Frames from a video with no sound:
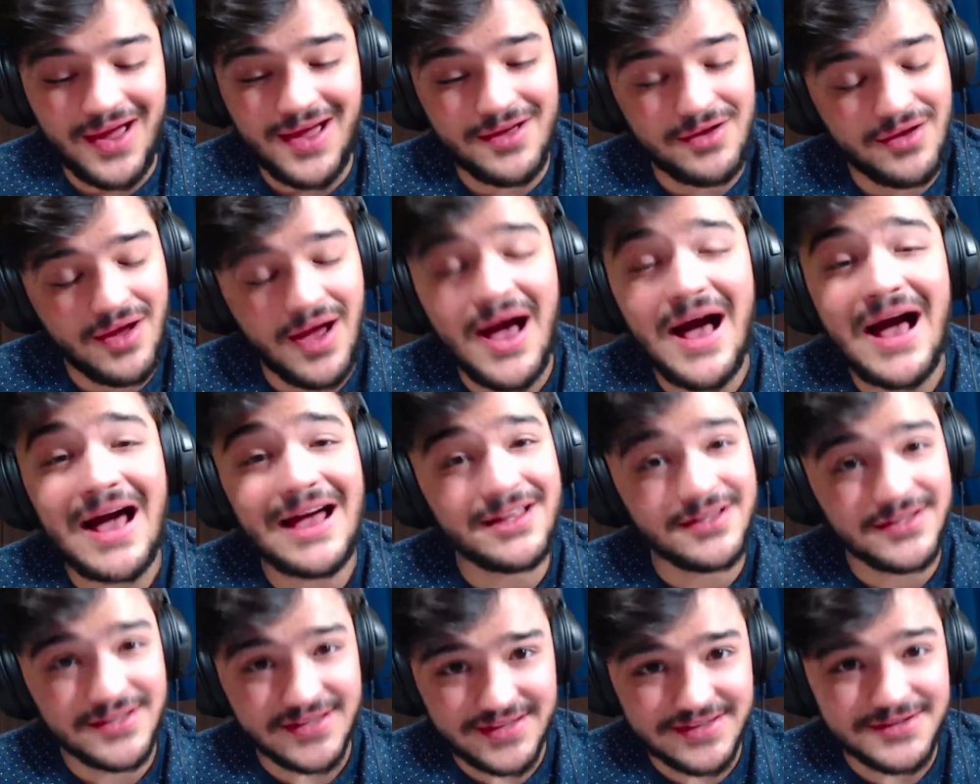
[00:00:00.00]

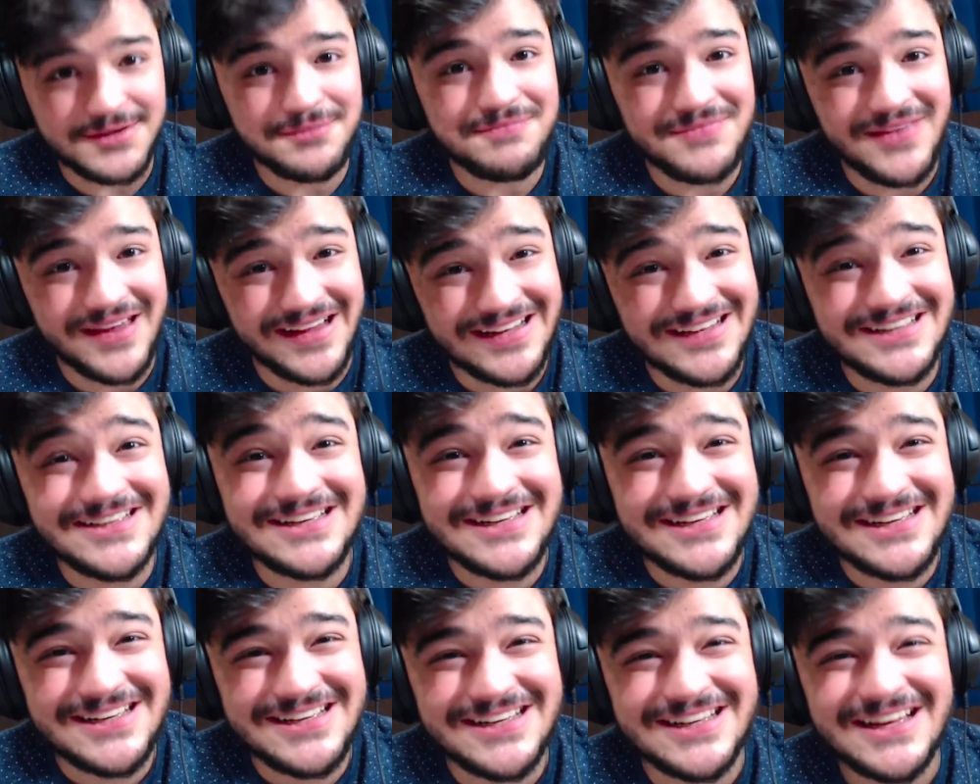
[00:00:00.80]
highly
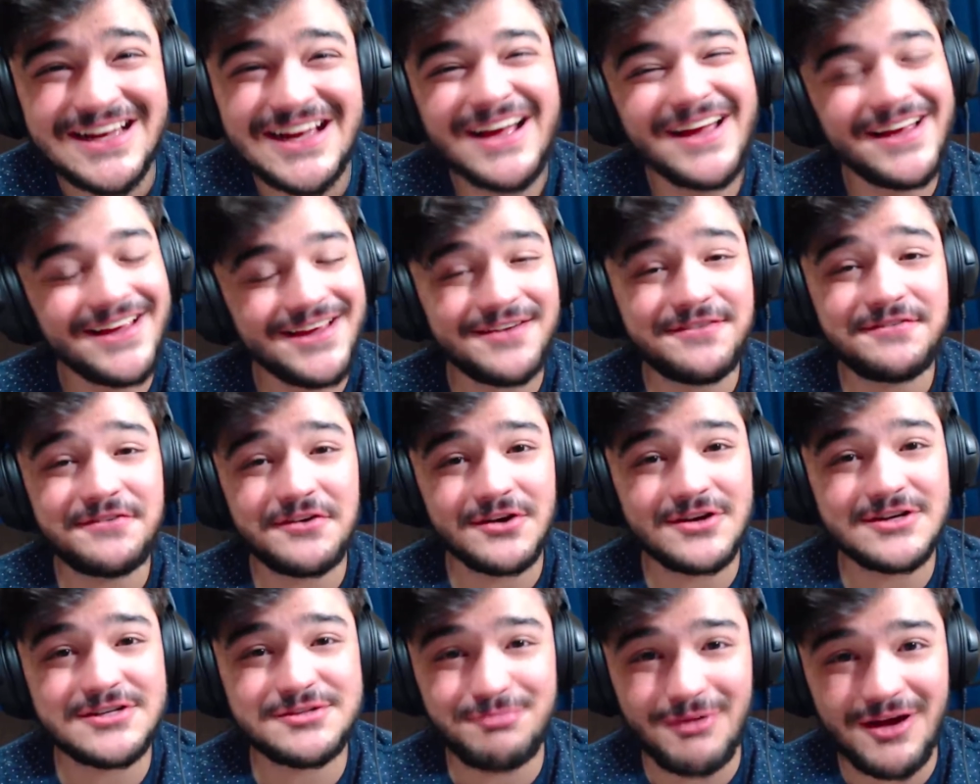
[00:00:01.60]
mm-hmm. if
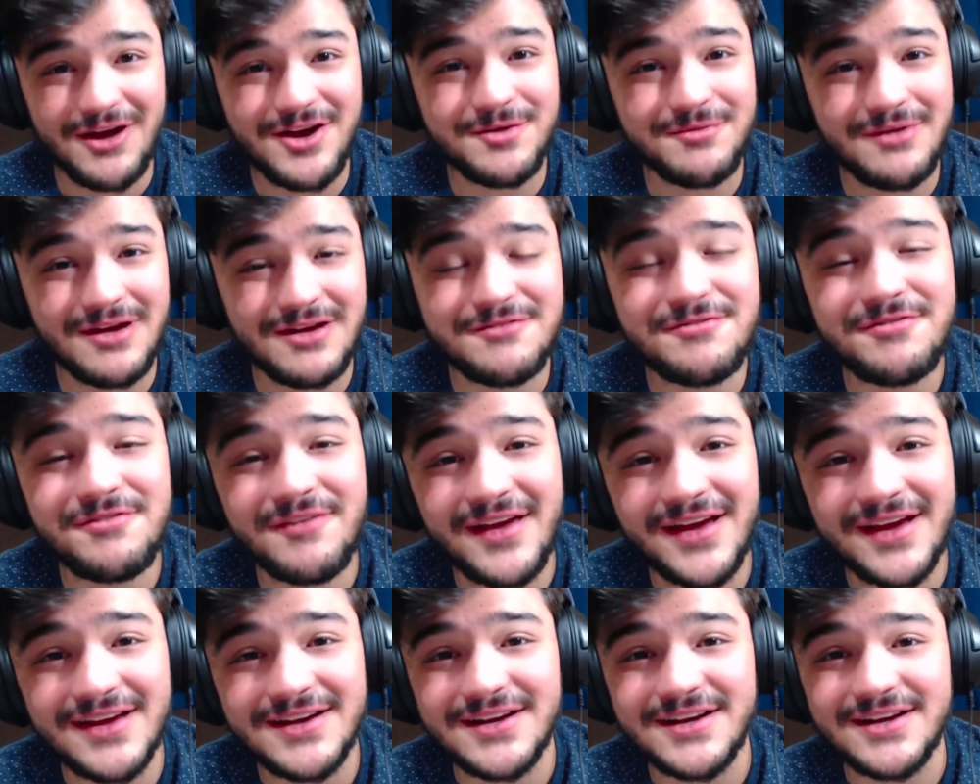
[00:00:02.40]
you're a Spider-Man
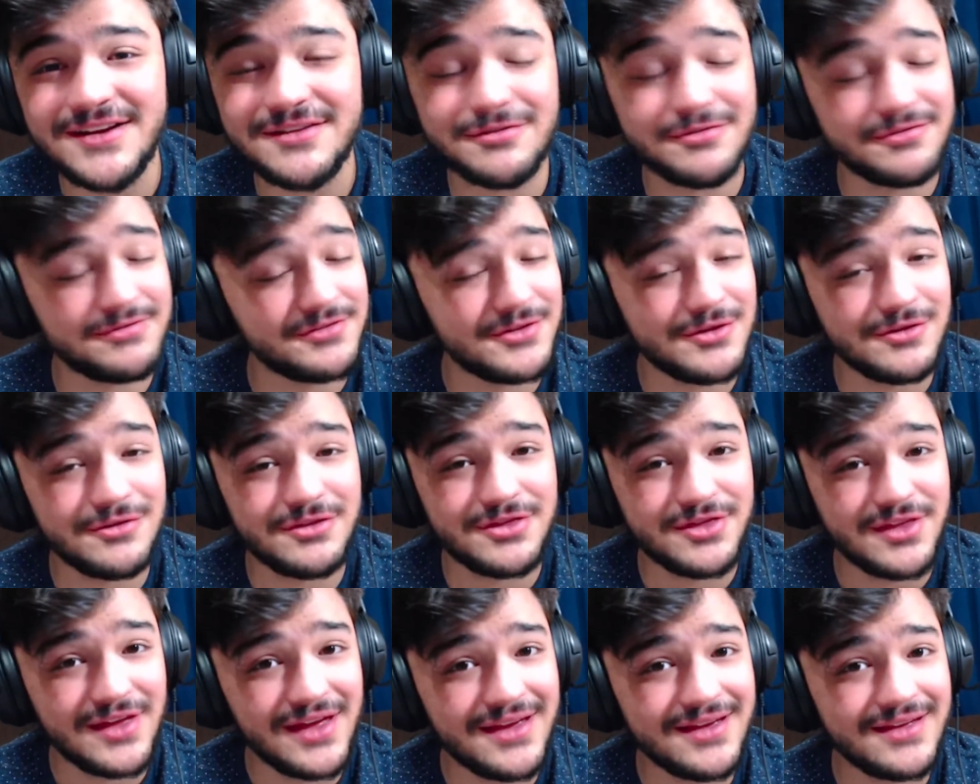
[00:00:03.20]
fan and if you
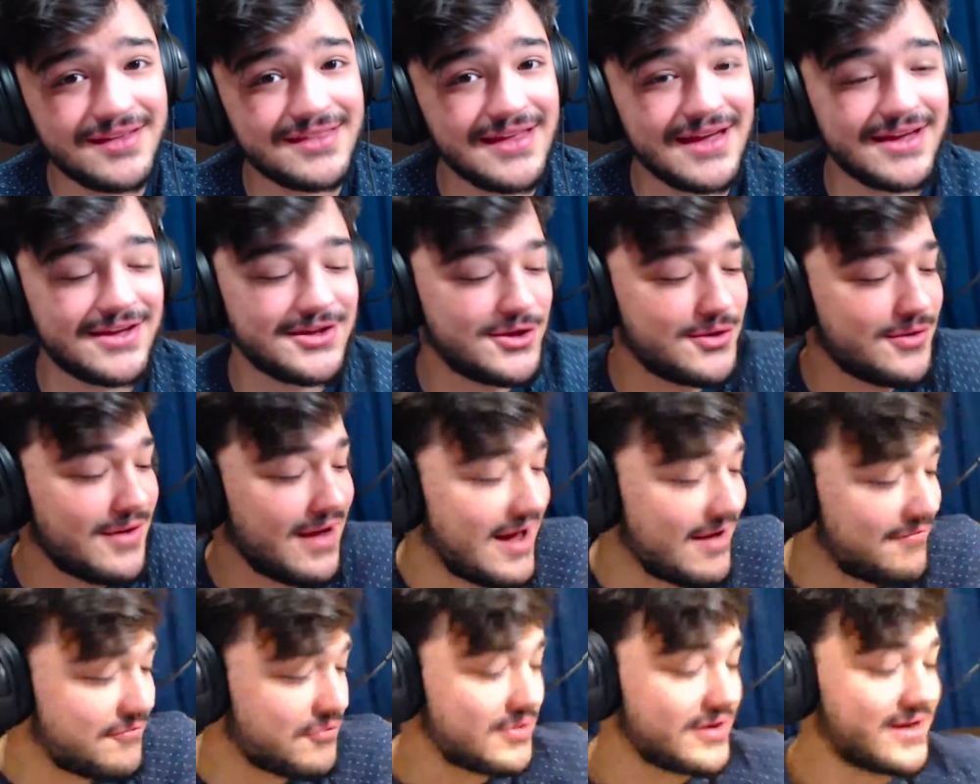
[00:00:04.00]
think that you
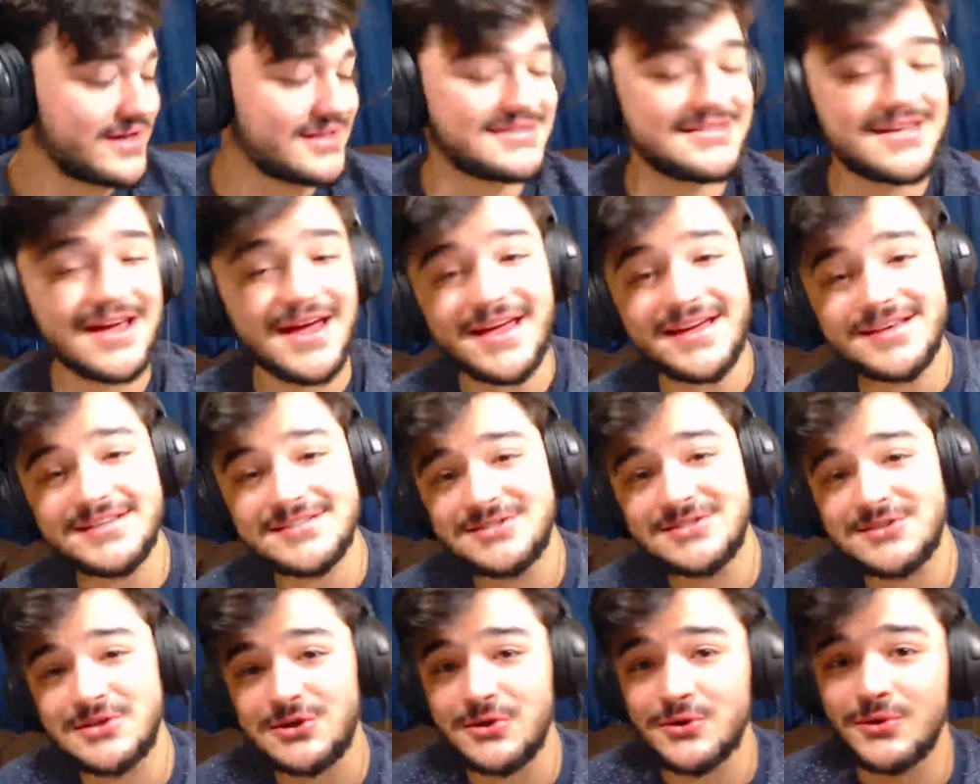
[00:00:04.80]
have what it takes
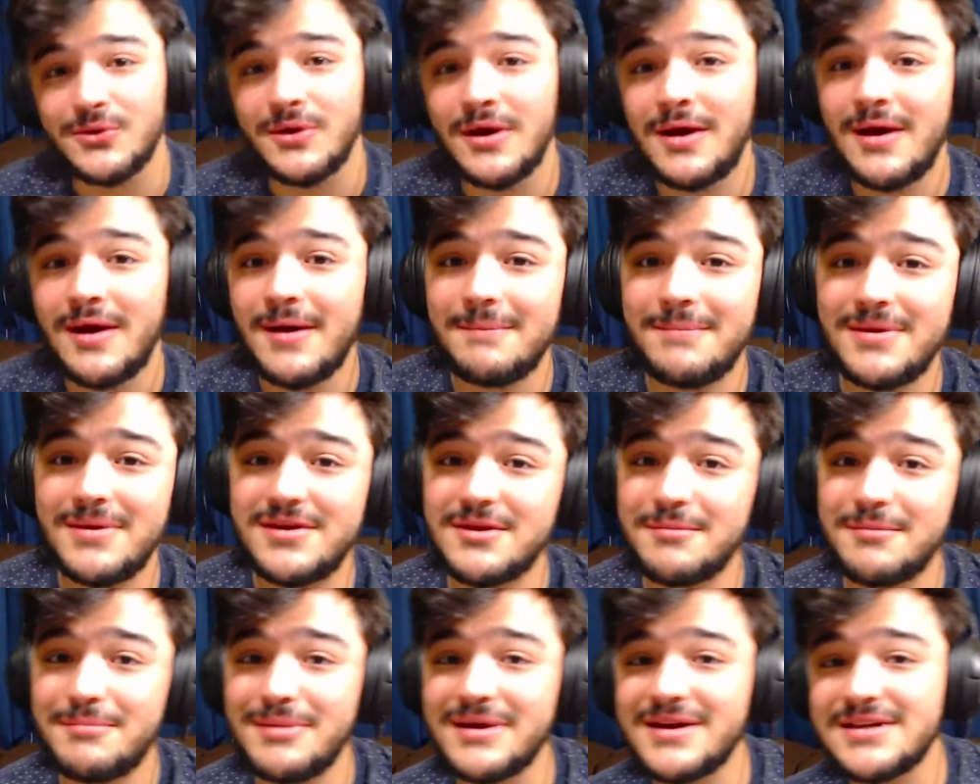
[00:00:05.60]
to be
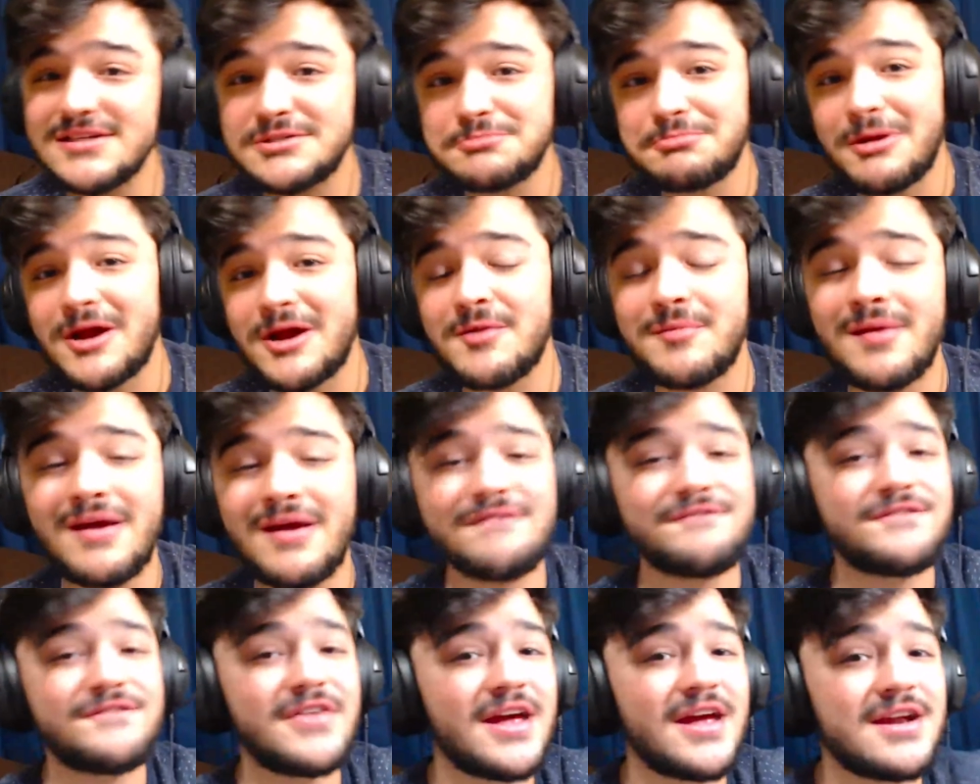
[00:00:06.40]
the biggest
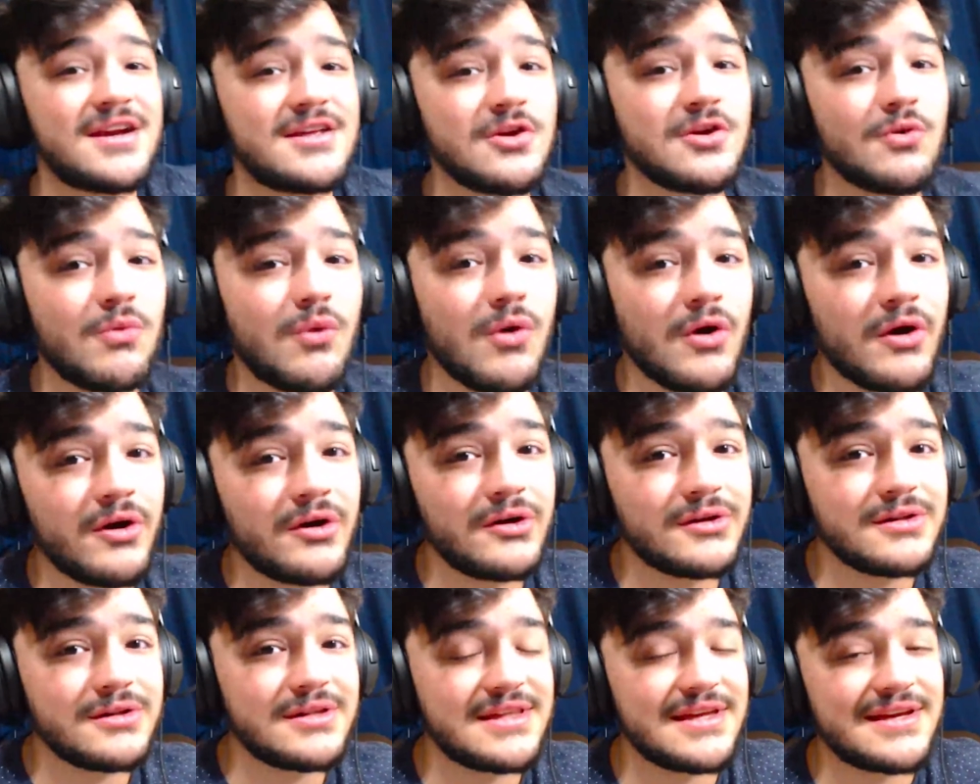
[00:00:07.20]
Spider-Man fan in the
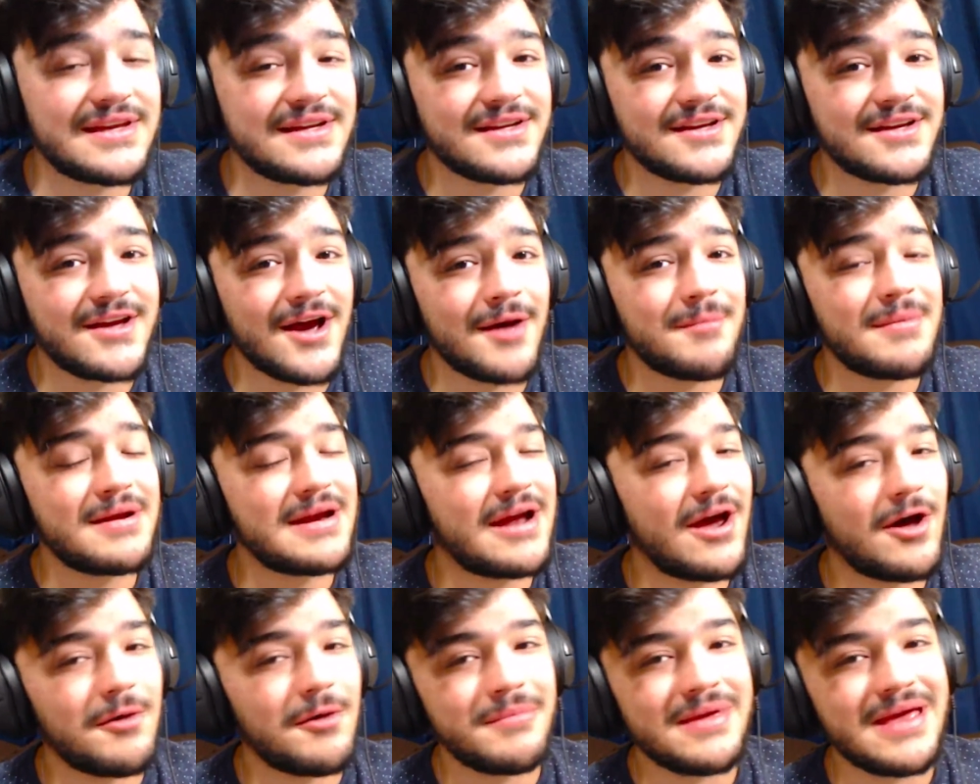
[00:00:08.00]
world, then come and
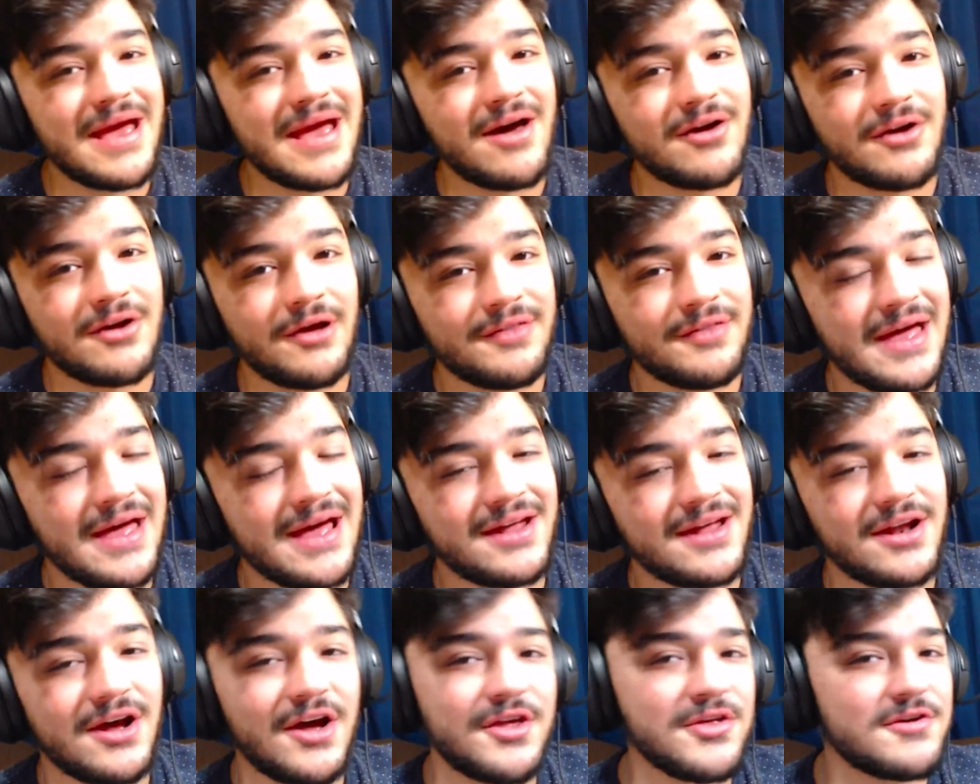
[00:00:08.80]
help me out on
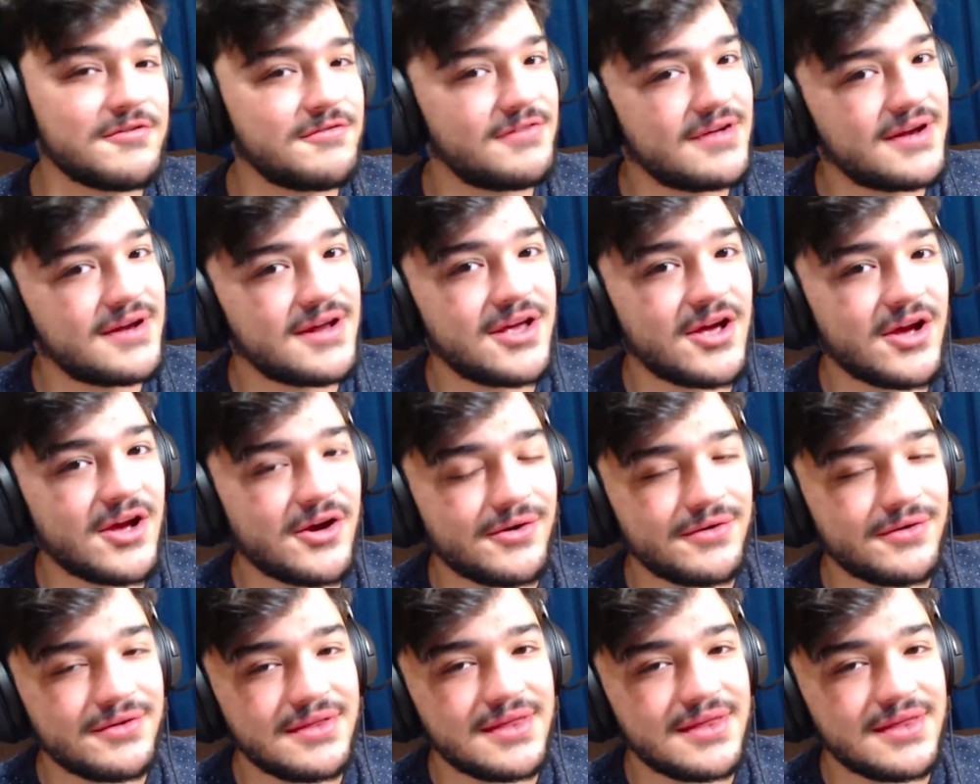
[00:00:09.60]
that other video.